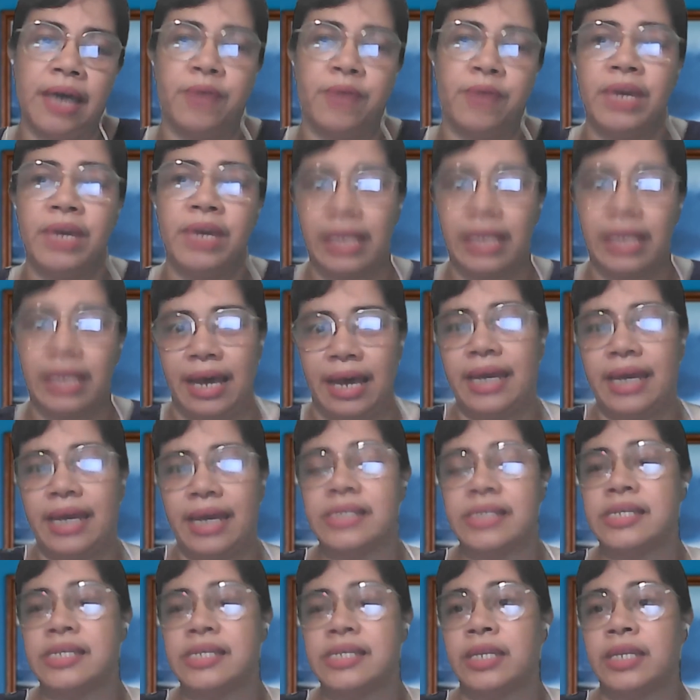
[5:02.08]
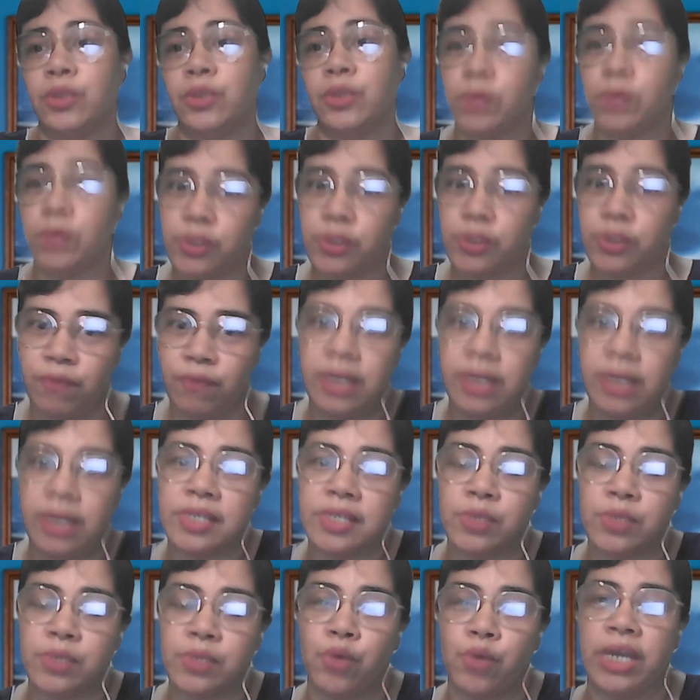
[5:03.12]
realized that those of
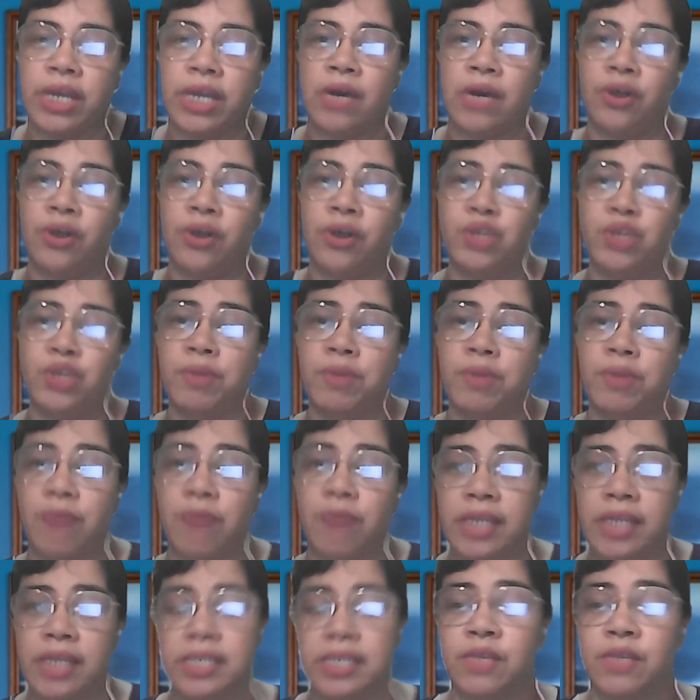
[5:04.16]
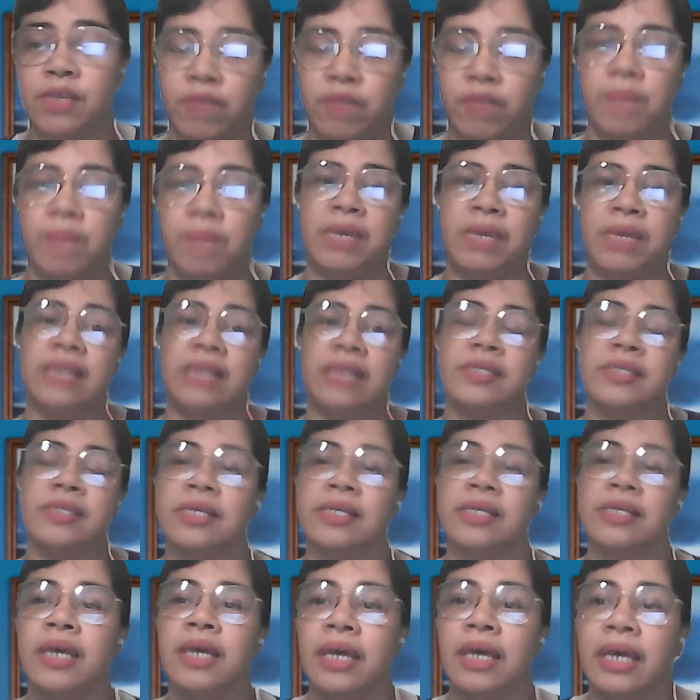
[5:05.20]
us working on human rights in the Philippines
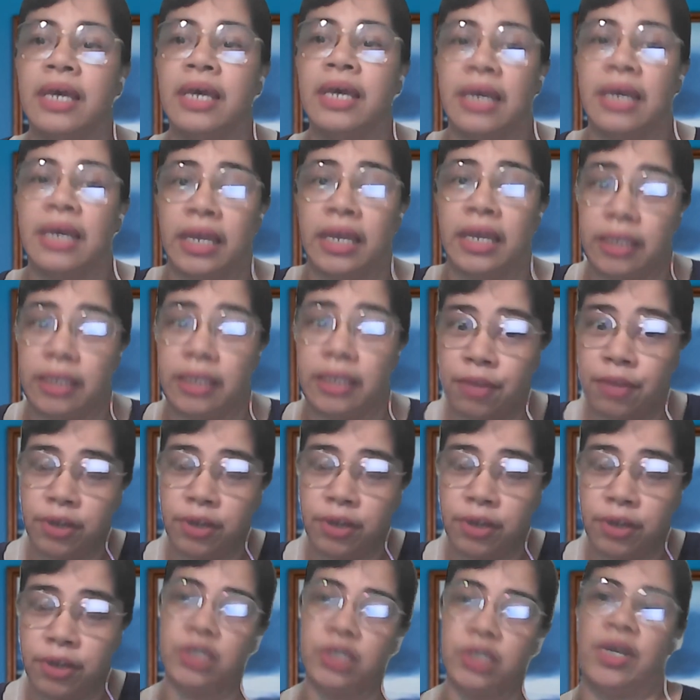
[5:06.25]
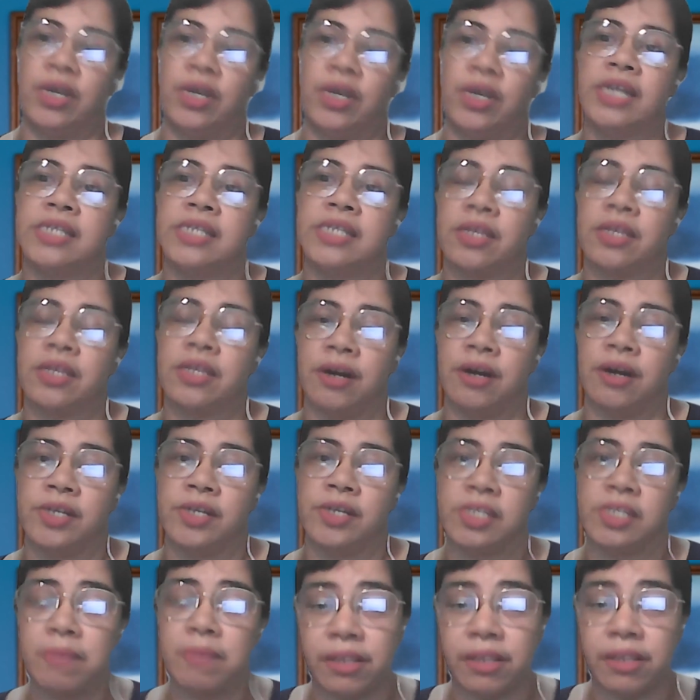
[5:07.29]
and in other countries that are
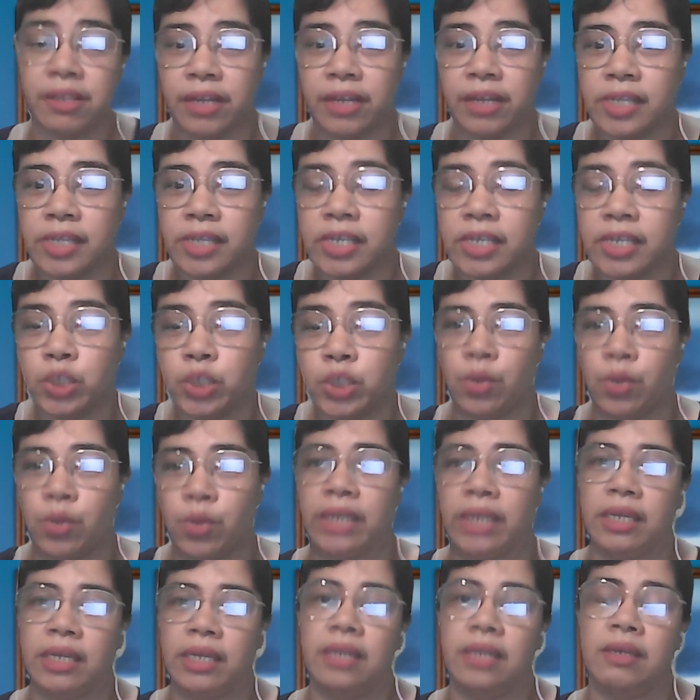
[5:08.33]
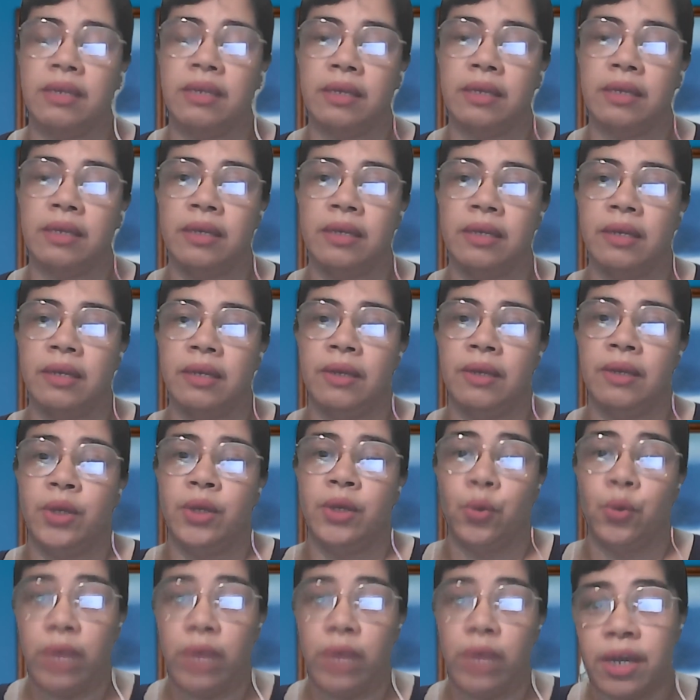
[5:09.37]
similarly situated,
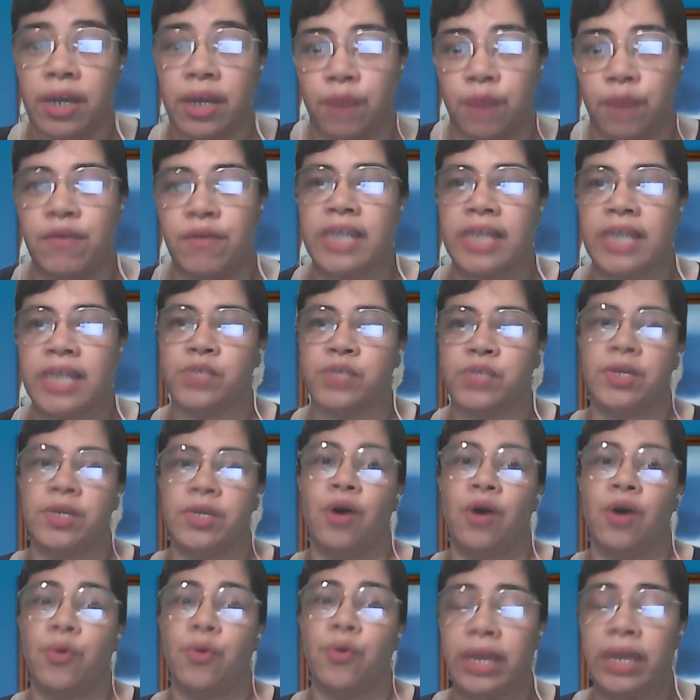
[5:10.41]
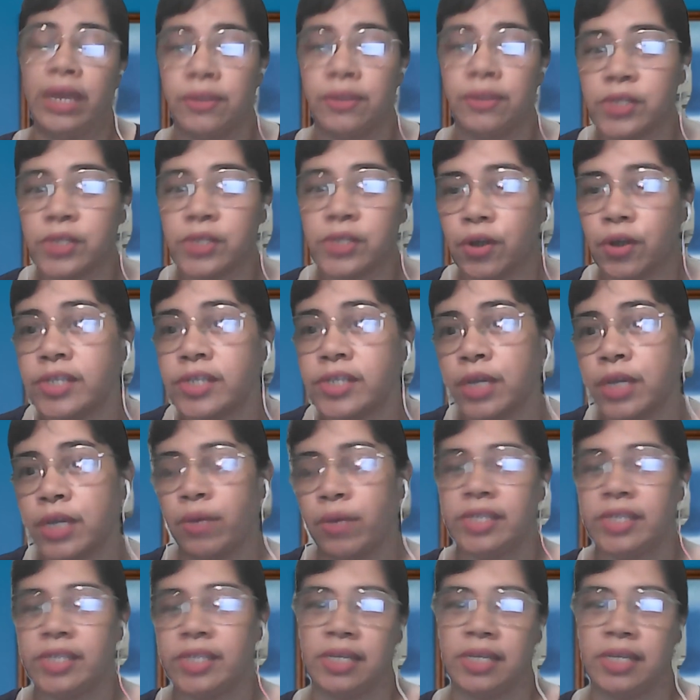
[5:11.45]
we are faced with the horrendous
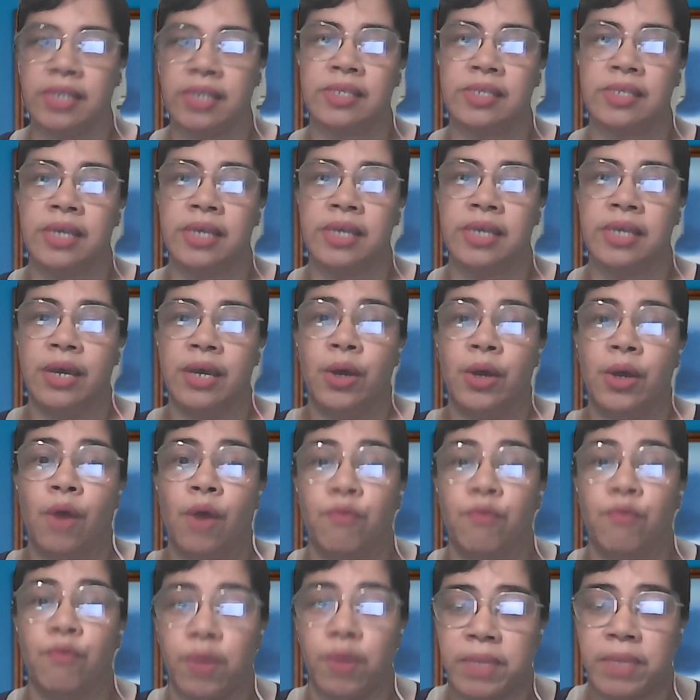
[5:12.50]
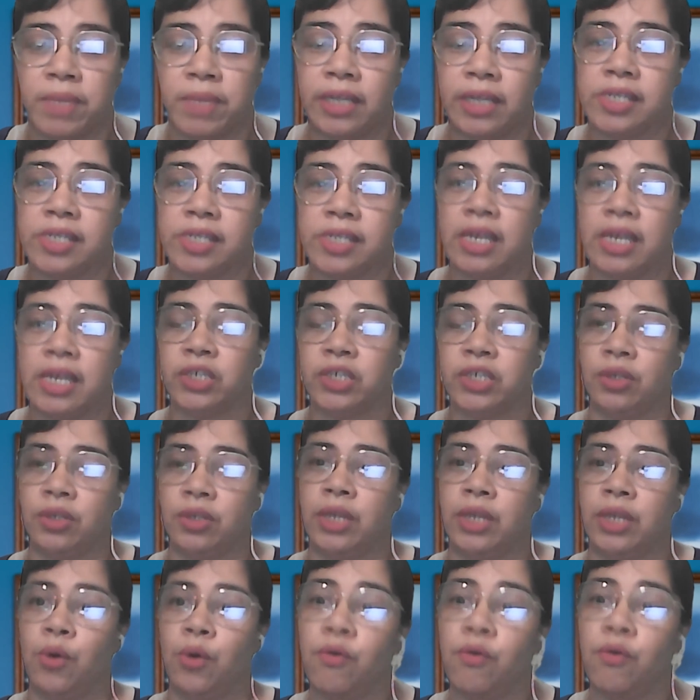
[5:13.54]
consequences of criminalization
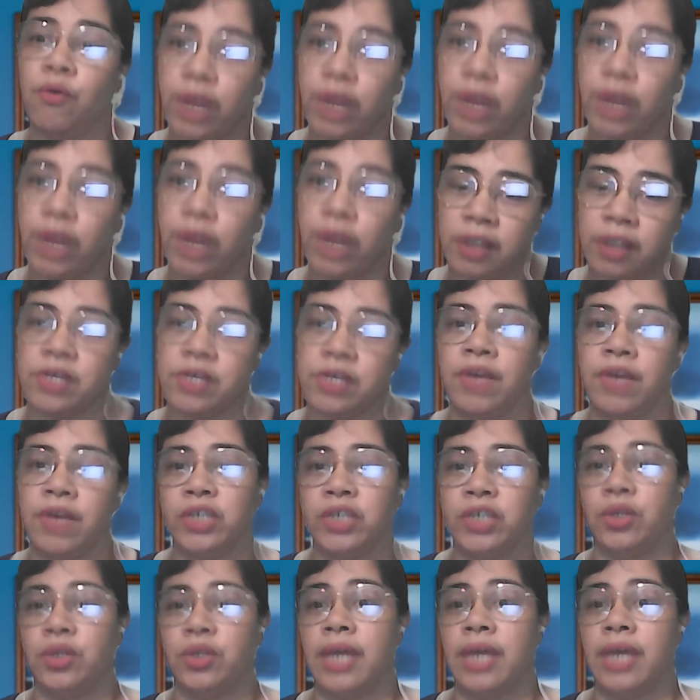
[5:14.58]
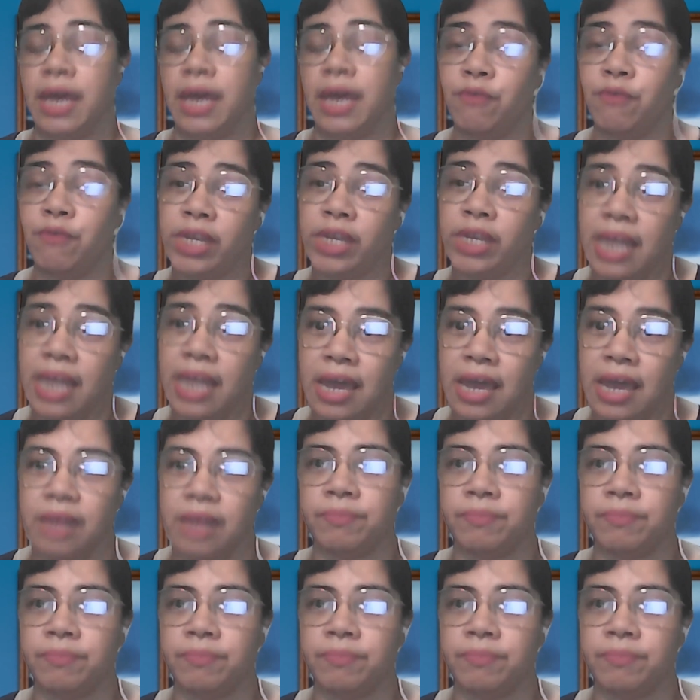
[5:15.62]
and over incarceration every day.